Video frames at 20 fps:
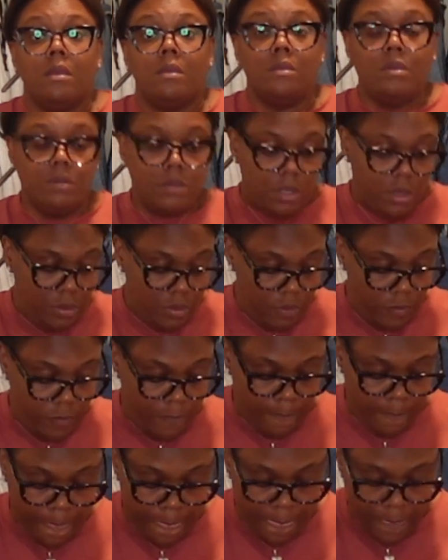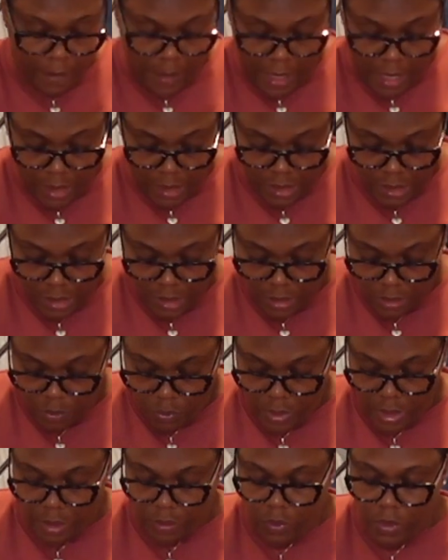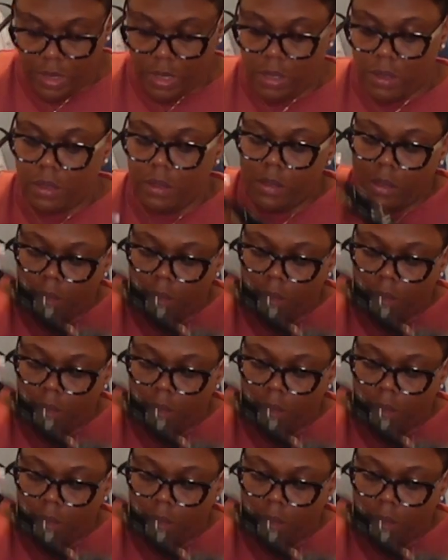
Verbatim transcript: you know, I could get away with